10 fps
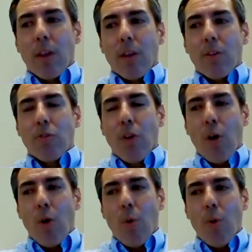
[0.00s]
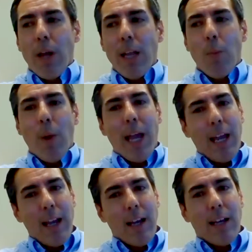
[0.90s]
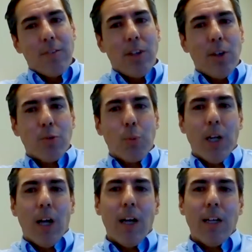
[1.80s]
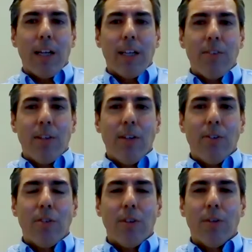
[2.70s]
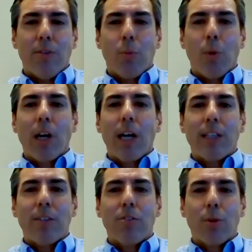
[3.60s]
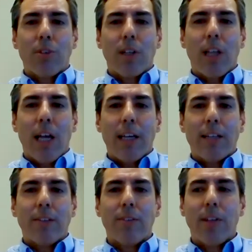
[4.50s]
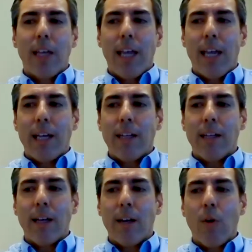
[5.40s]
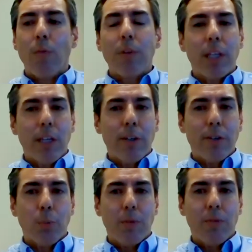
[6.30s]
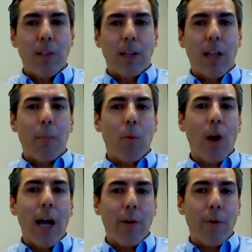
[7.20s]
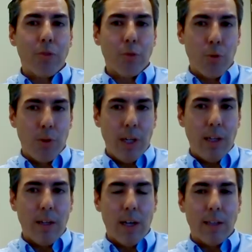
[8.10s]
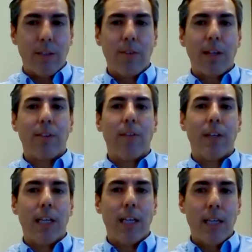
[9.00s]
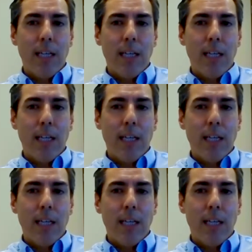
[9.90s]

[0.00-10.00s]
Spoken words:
So anyway, as the years went on, I continued to work on these sorts of clients. And over the years, we've seen a lot more IRS scrutiny on this activity.